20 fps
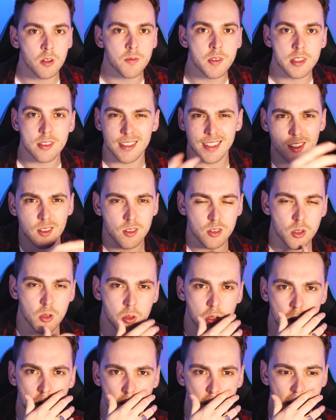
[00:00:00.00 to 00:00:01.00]
Obviously not
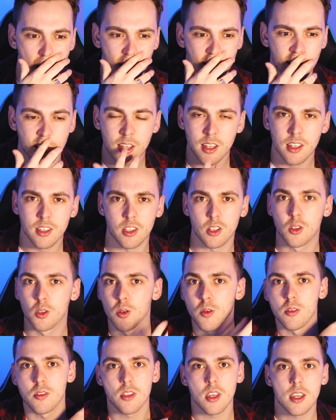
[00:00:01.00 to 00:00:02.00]
talking about the
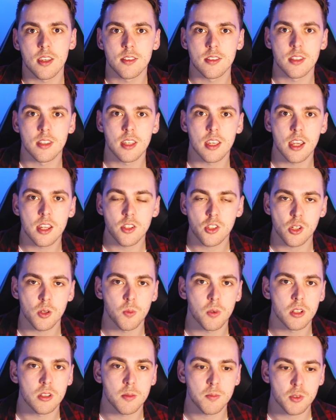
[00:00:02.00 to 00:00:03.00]
Crusades in the
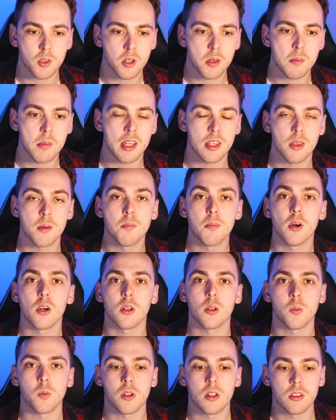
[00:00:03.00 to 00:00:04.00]
ancient world, I'm talking about the
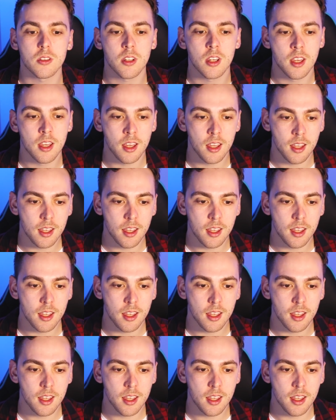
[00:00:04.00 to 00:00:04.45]
modern world.